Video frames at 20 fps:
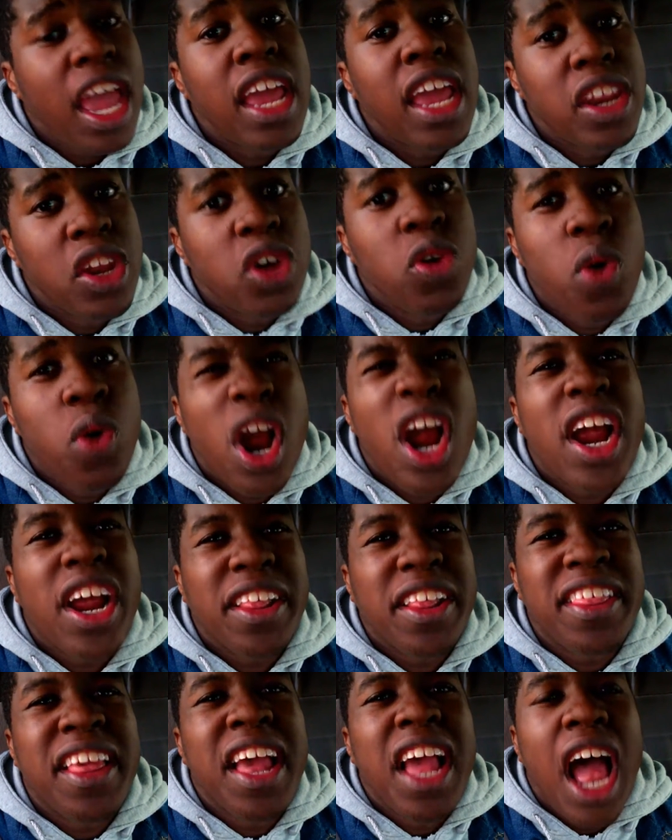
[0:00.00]
in the
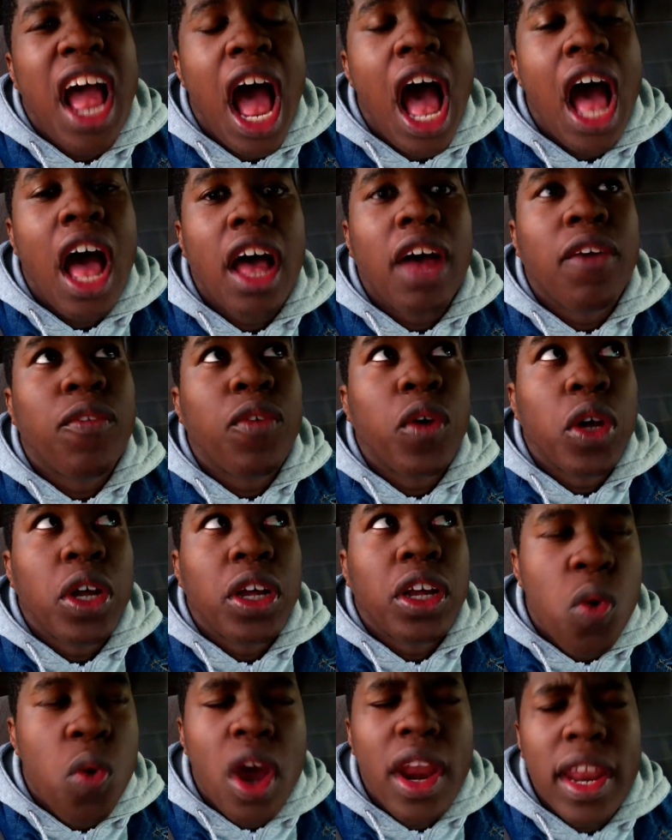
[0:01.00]
words of
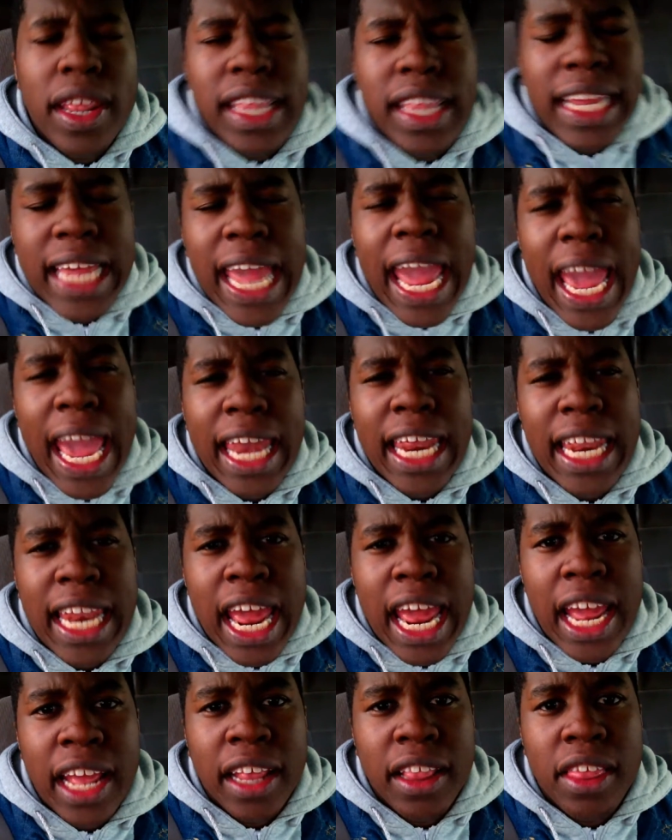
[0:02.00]
one of the
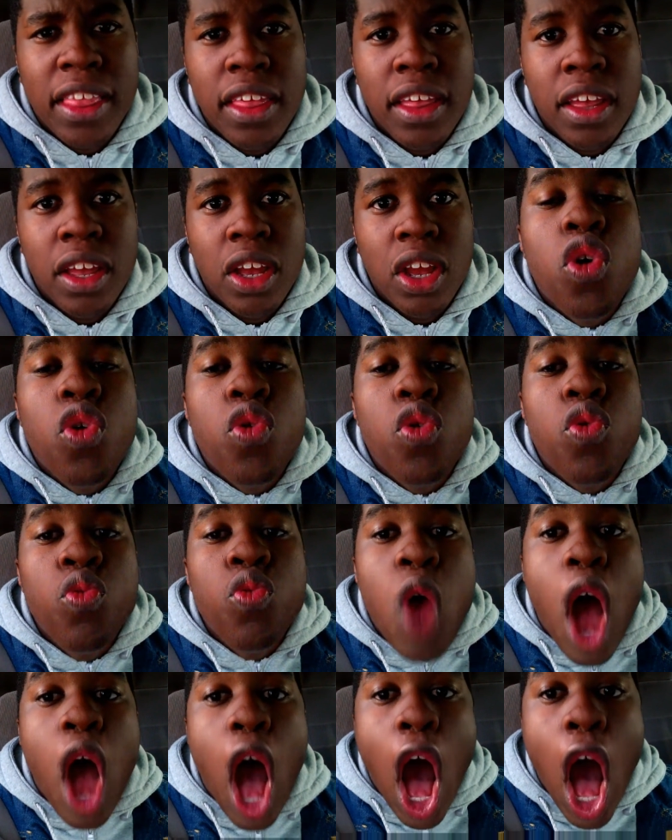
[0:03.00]
candidates,
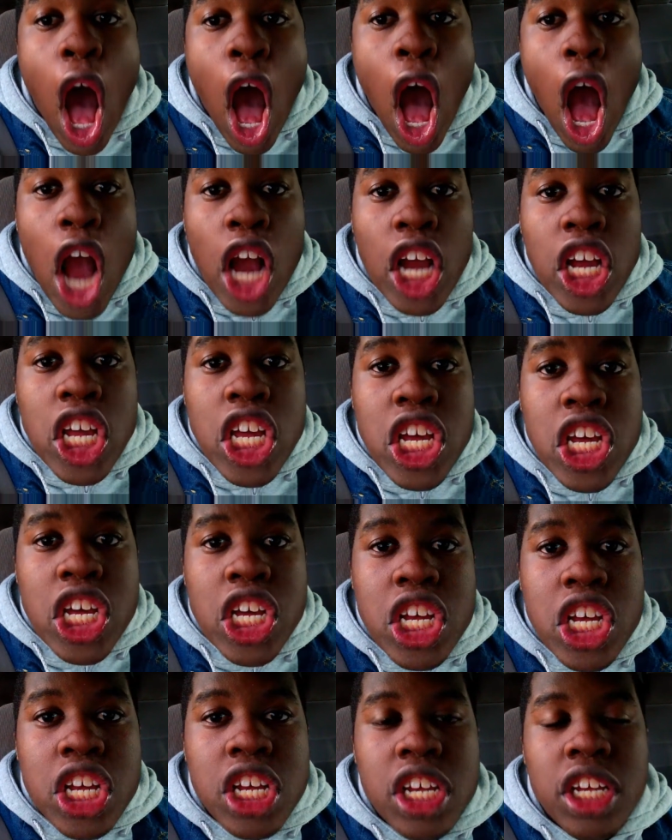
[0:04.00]
wrong.
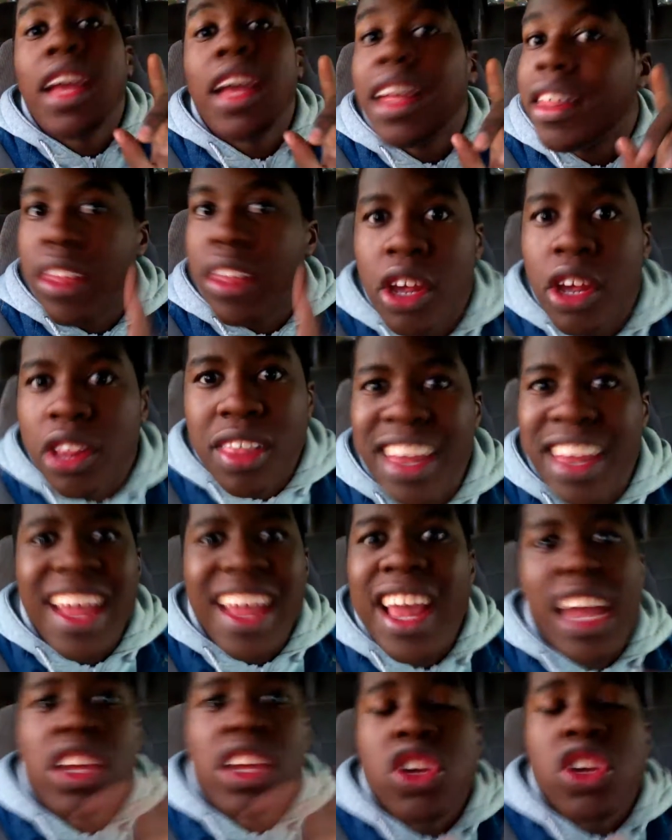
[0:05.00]

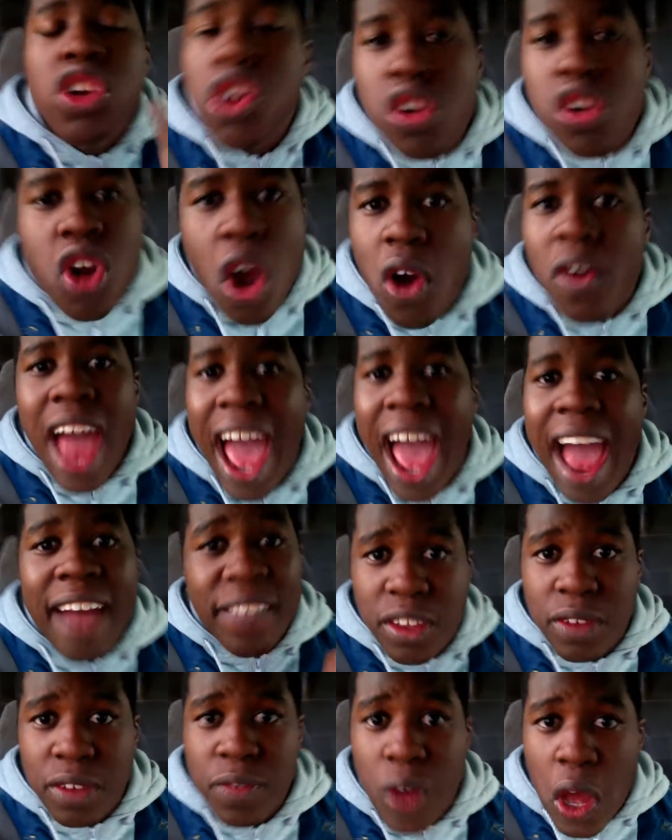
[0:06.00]
Seriously, you don't
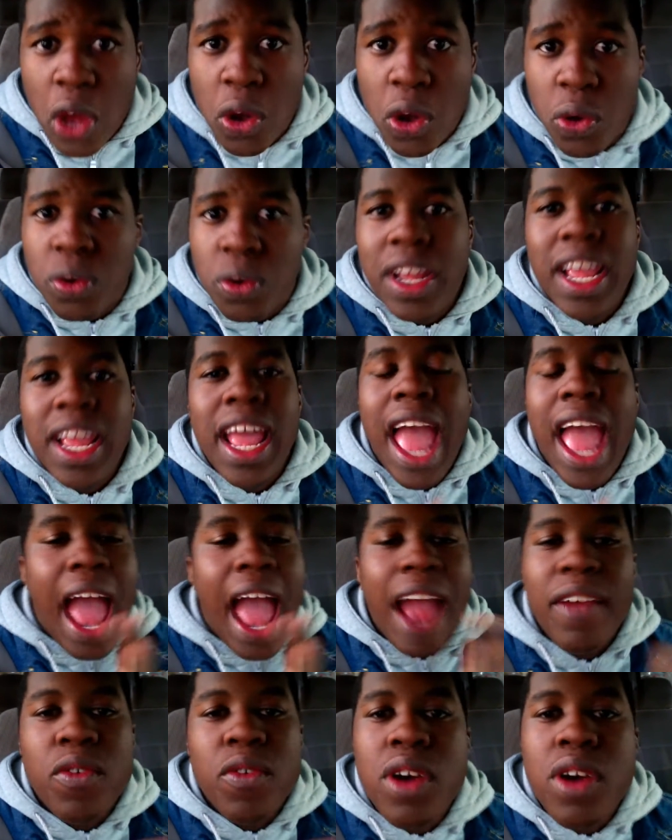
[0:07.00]
have to vote.
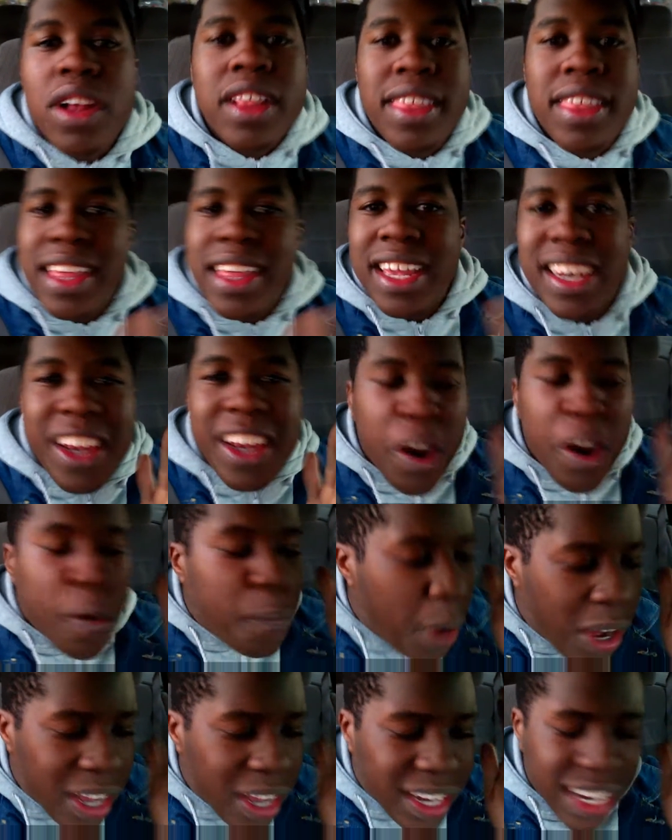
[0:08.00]
Everyone's sitting
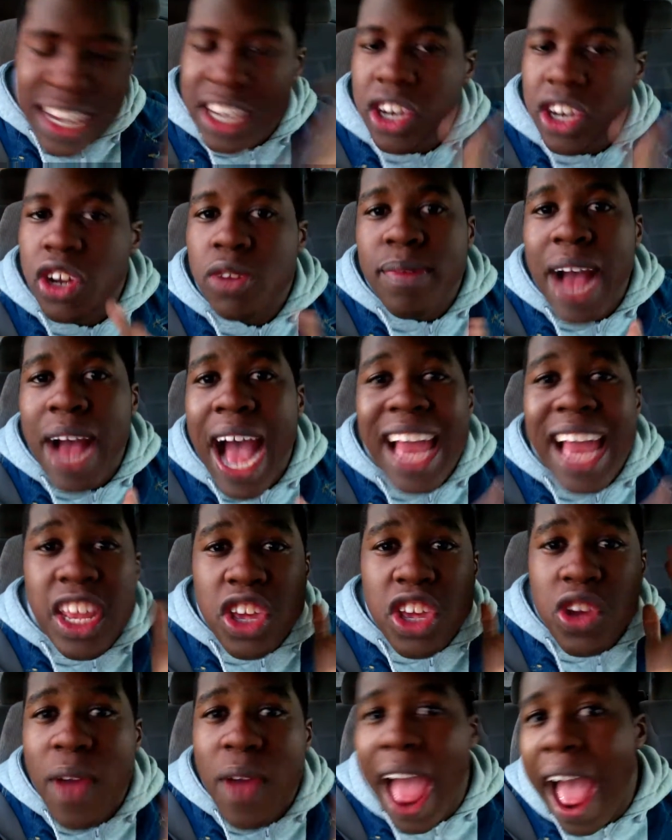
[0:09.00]
there putting in your
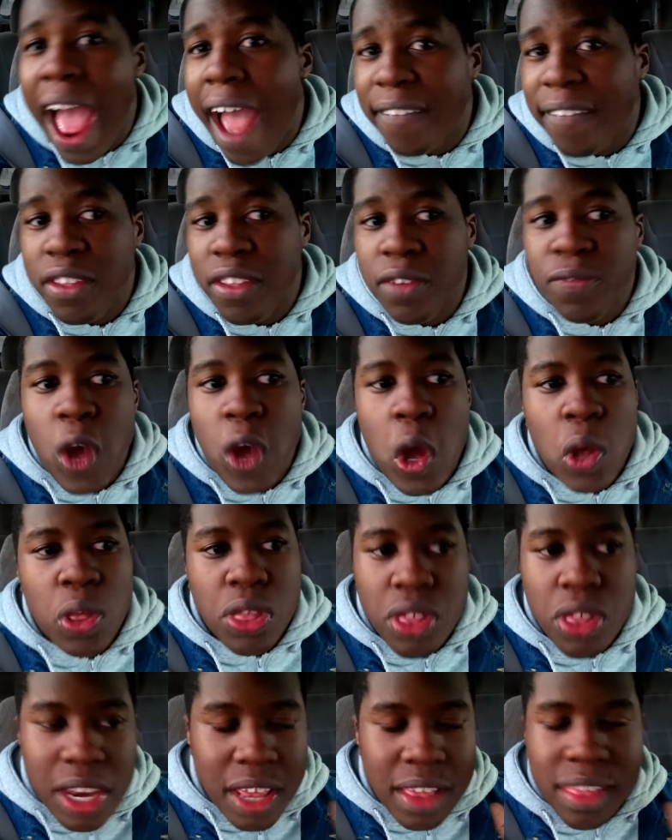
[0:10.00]
mind that you have to
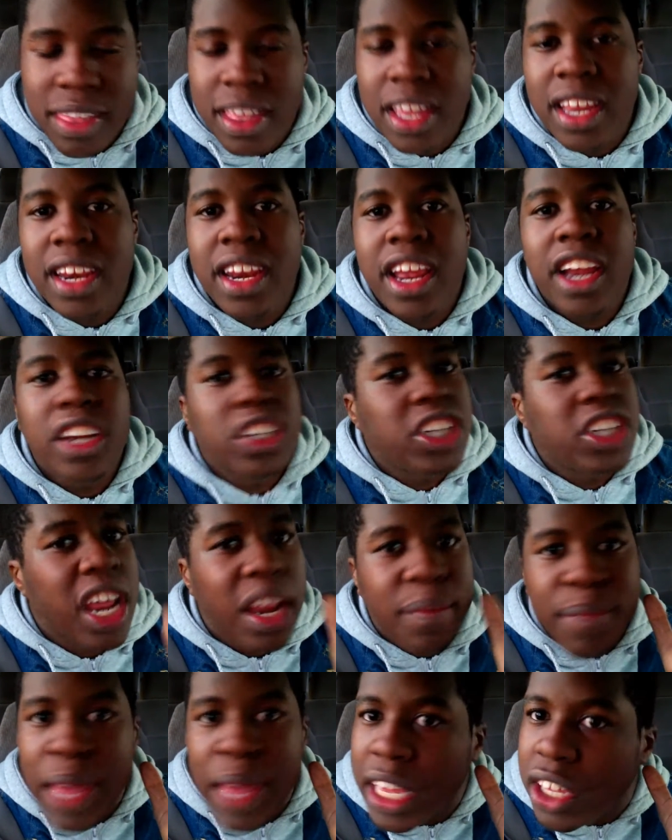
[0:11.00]
vote. So they're sitting there
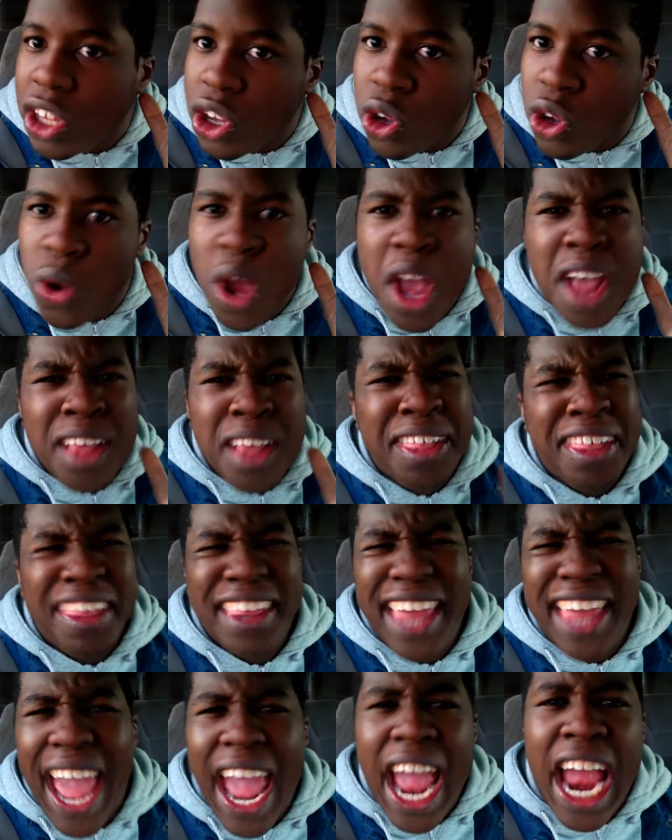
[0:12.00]
trying to make you
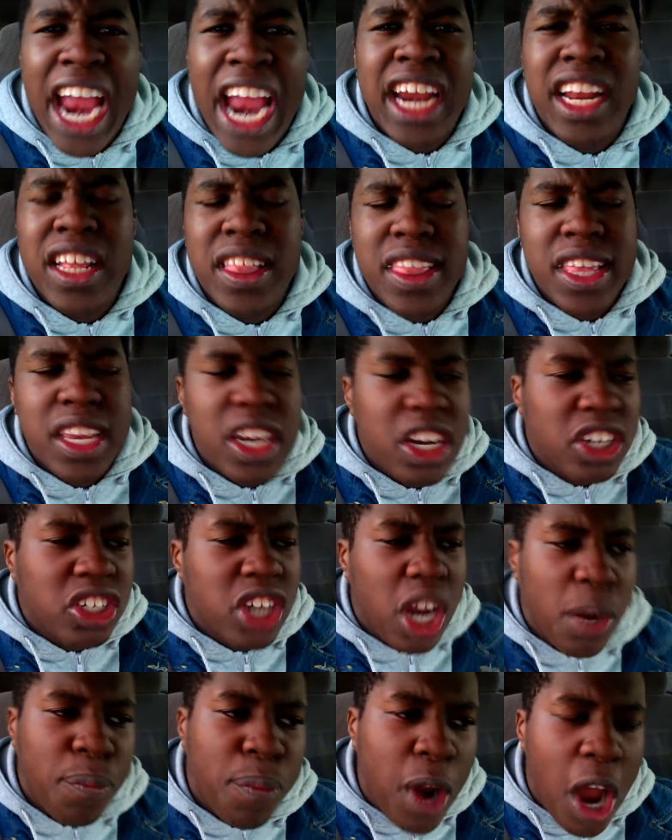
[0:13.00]
scared. They're sitting
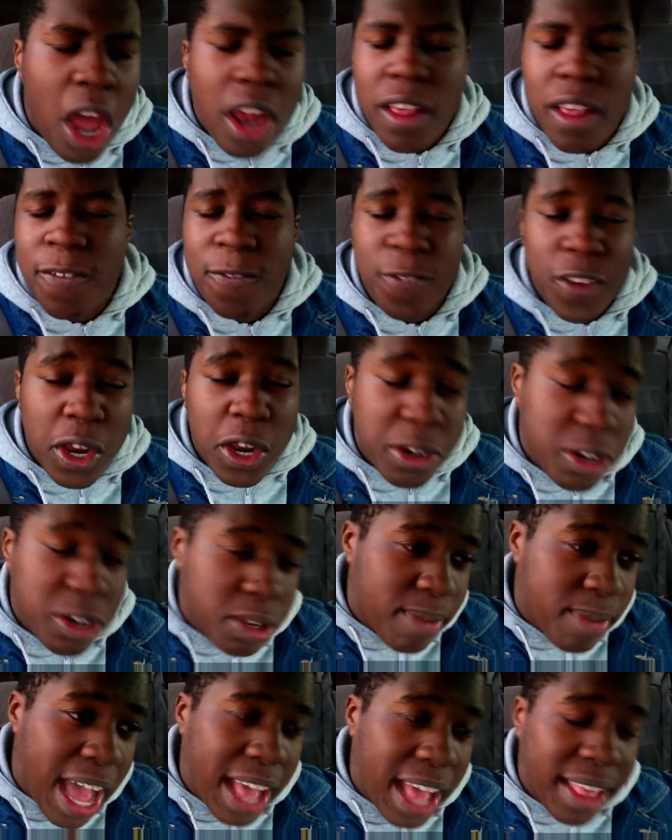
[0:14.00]
there trying to put all this fear
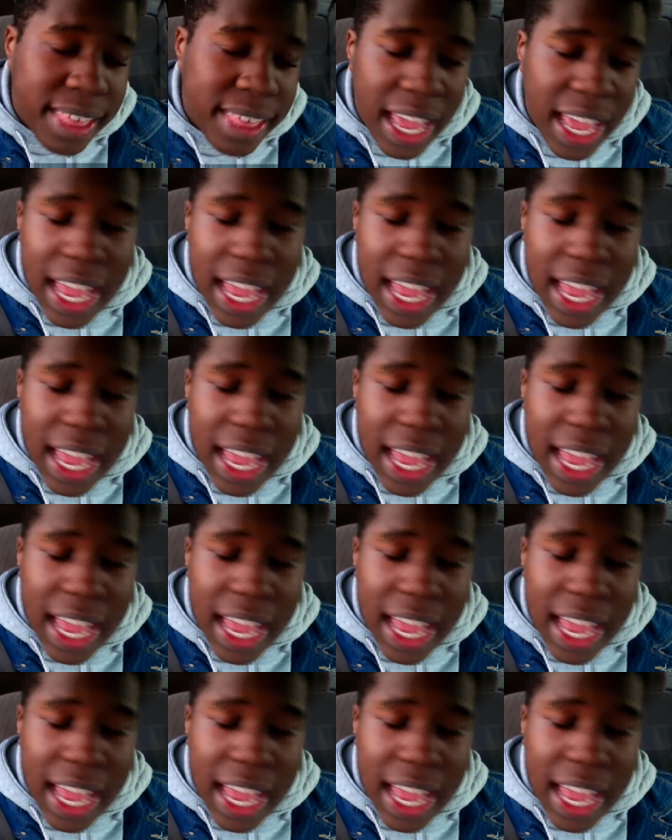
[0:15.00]
in your mind,